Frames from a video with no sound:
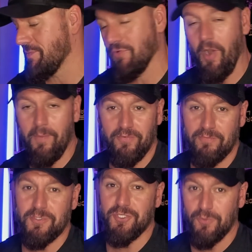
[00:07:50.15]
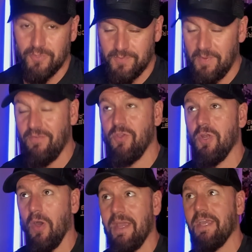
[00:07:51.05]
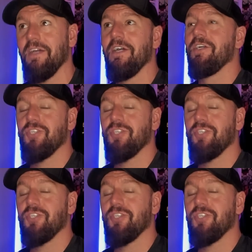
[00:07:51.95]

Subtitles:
subscribers from shorts, but if you like